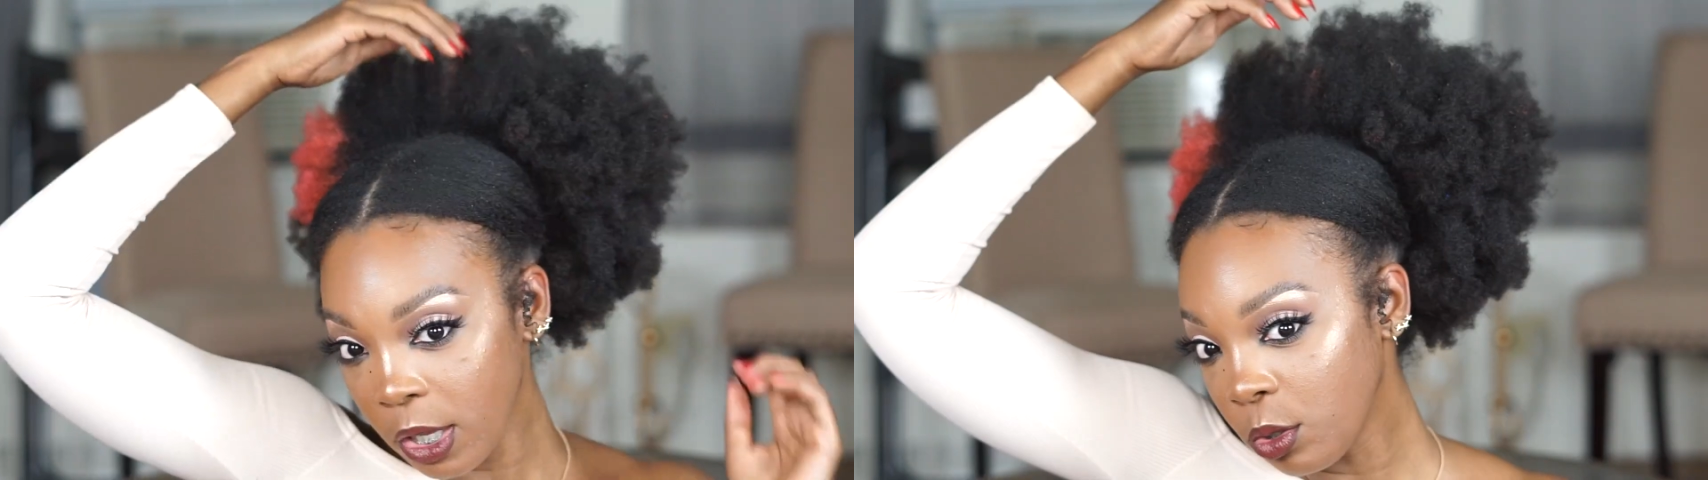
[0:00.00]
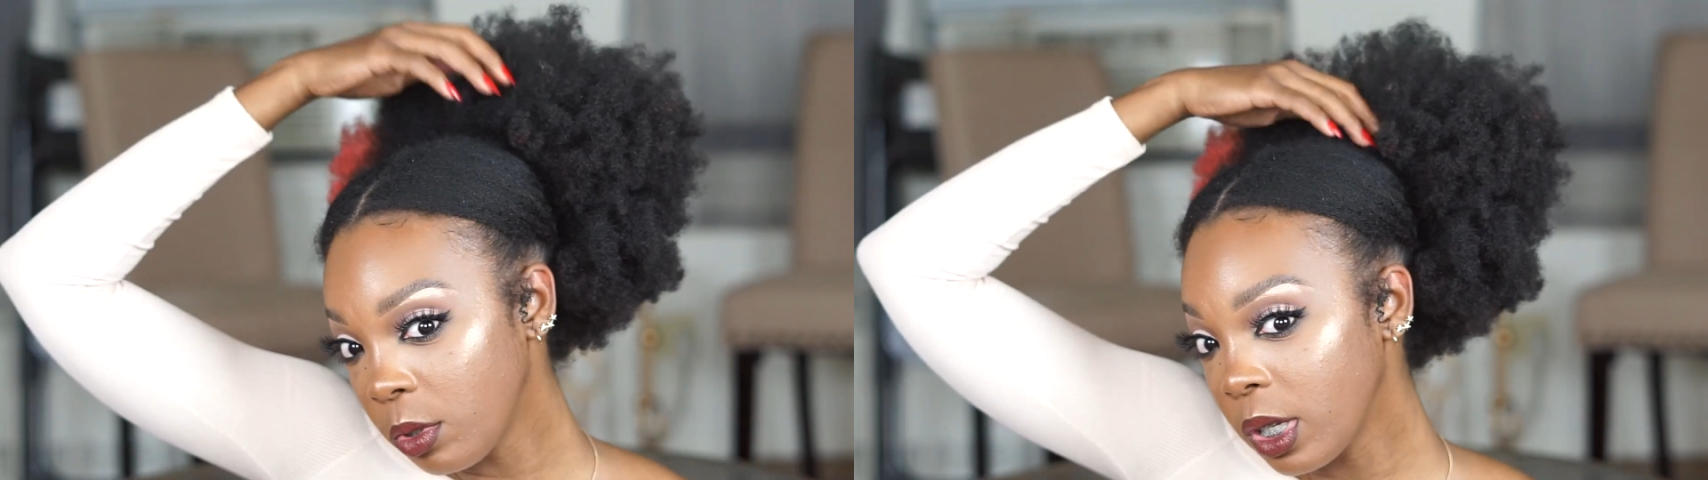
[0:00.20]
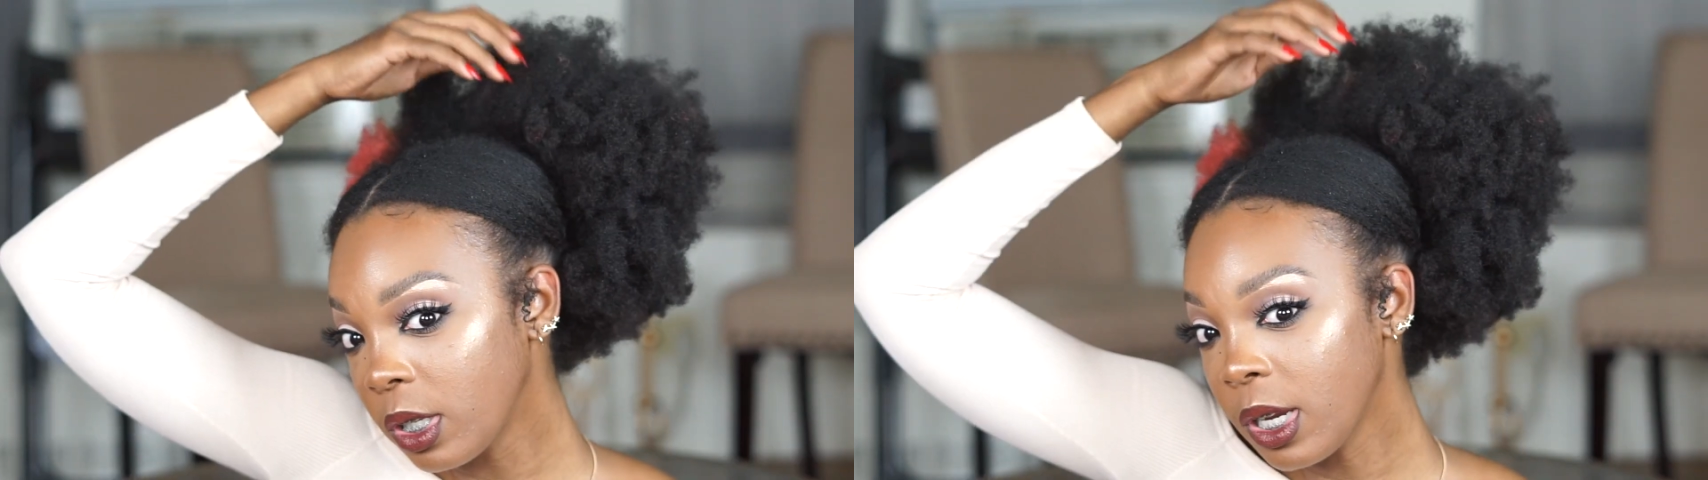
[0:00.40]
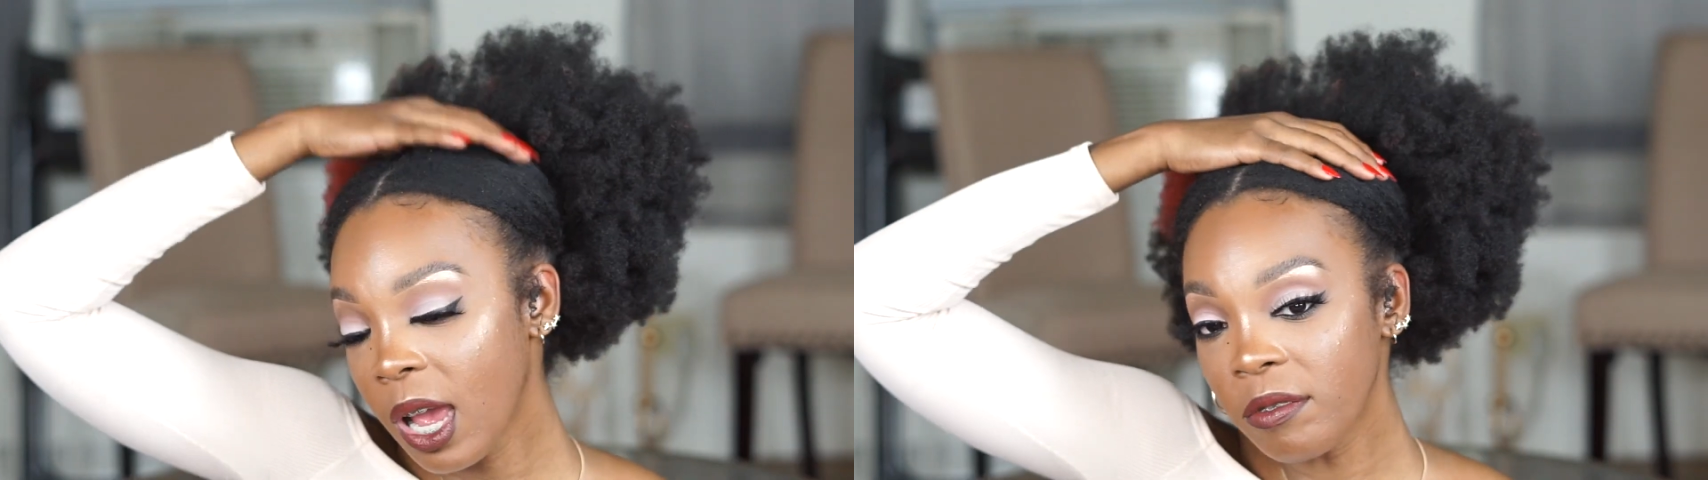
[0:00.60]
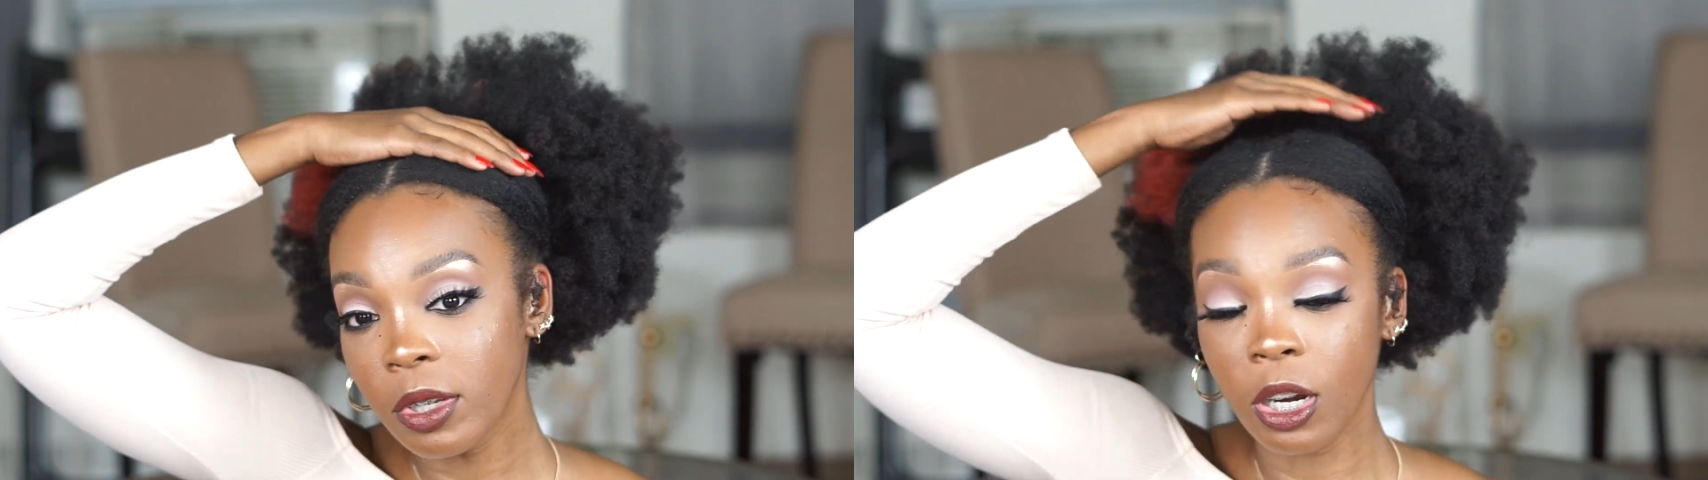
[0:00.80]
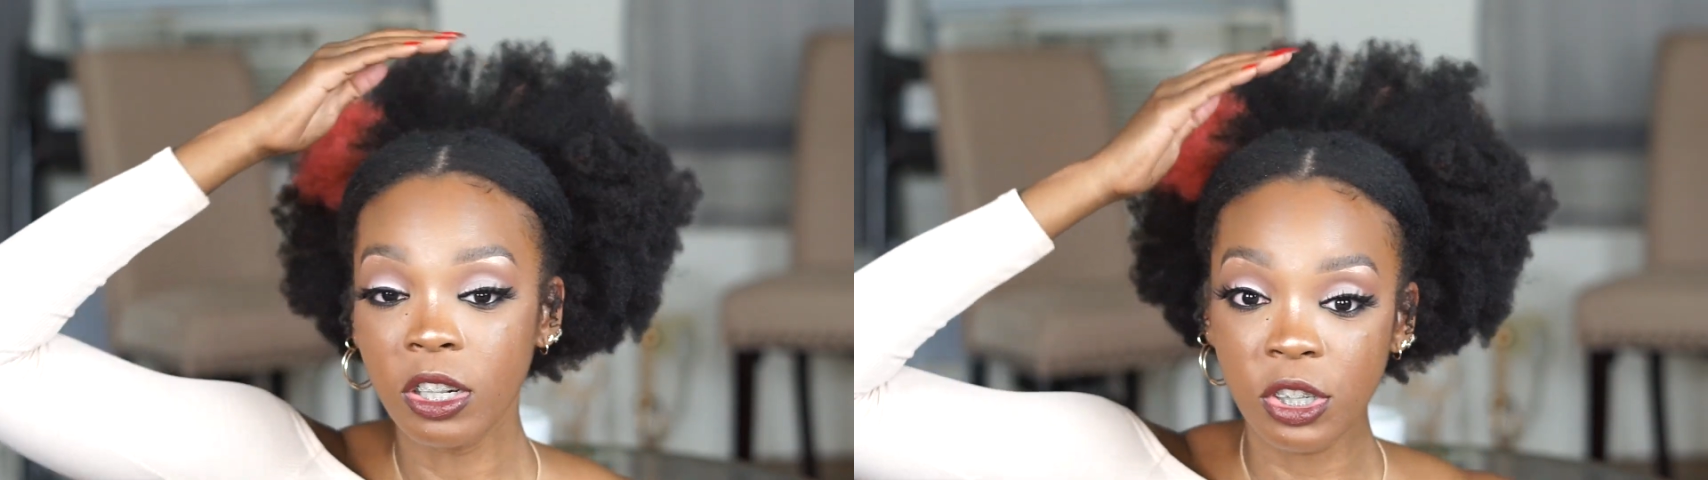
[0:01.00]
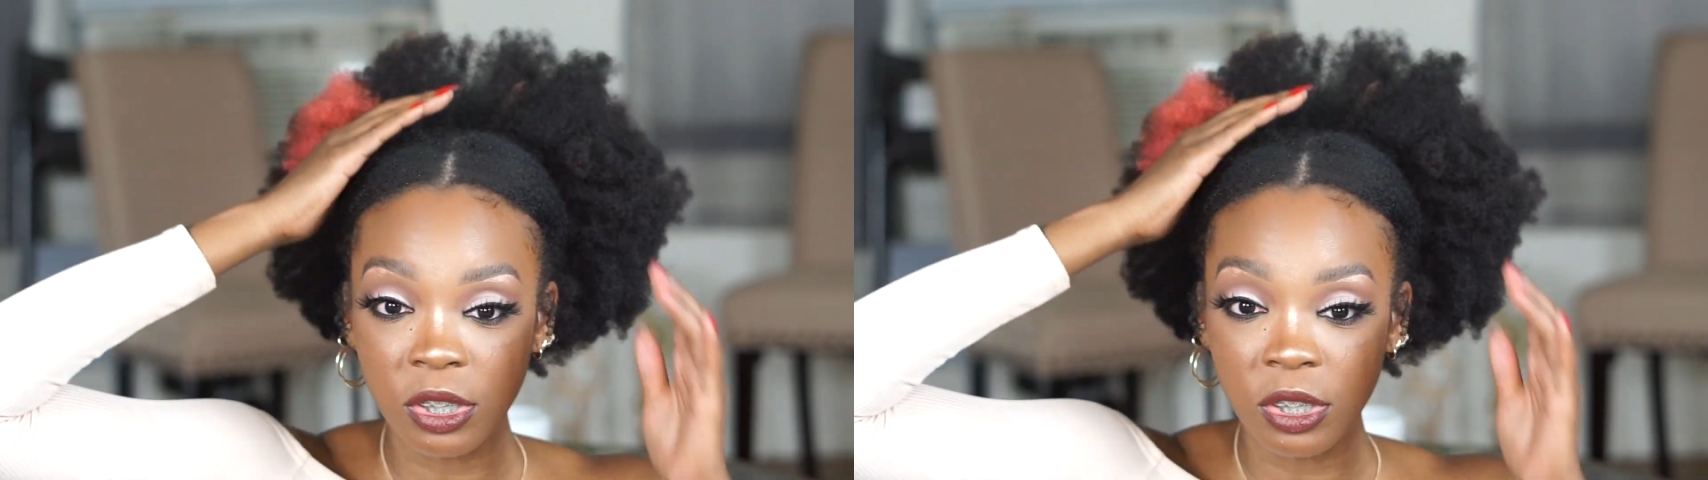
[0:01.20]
and you didn't have to hurt